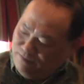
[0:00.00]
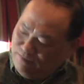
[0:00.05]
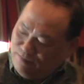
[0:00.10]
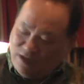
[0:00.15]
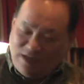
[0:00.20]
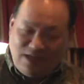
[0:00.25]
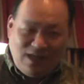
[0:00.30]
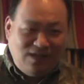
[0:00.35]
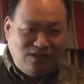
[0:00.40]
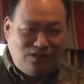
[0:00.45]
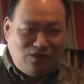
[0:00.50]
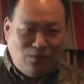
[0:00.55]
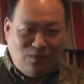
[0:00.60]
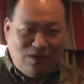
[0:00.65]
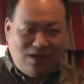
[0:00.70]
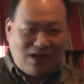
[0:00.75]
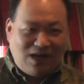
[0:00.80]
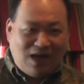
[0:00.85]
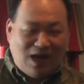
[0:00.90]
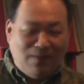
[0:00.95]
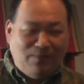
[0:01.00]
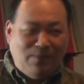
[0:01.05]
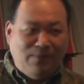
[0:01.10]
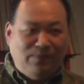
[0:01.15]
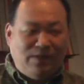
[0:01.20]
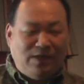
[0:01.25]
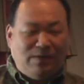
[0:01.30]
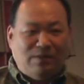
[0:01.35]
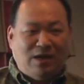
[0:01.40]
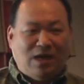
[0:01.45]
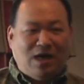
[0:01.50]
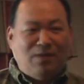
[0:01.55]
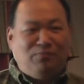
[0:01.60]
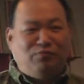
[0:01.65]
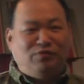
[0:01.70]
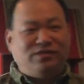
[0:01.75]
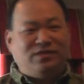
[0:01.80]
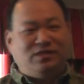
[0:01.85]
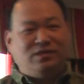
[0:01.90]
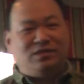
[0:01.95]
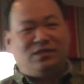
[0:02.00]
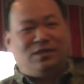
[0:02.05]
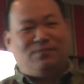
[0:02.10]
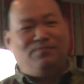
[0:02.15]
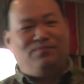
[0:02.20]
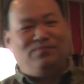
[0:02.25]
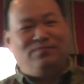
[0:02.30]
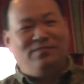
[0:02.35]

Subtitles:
The insert with a carbon become a hybrid system.